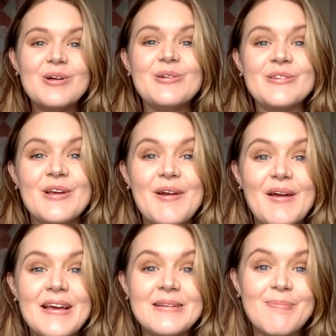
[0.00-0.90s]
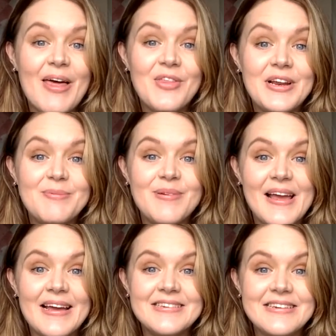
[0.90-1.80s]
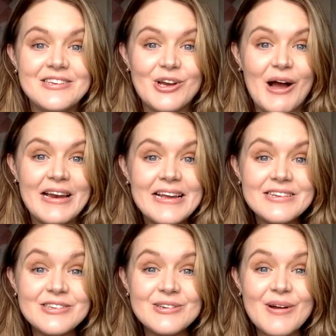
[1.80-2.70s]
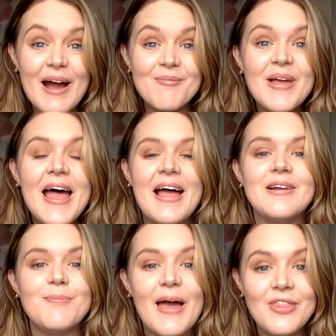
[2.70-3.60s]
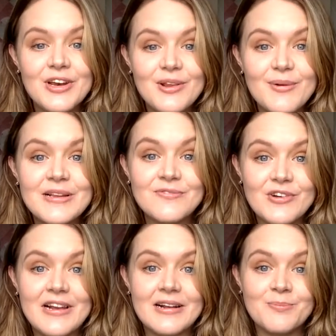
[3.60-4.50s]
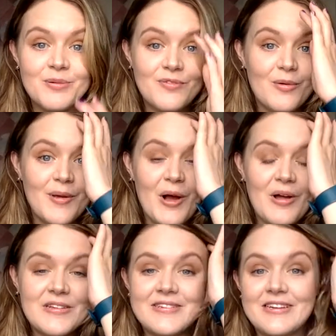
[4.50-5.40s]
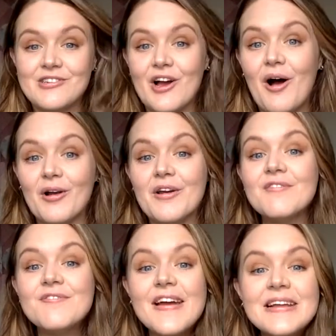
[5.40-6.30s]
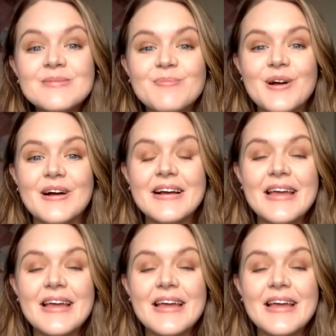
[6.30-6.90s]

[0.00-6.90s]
also known as Bethany PA Teacher on Instagram and Bethany Lewis Freelance Performing Arts Teacher on Facebook.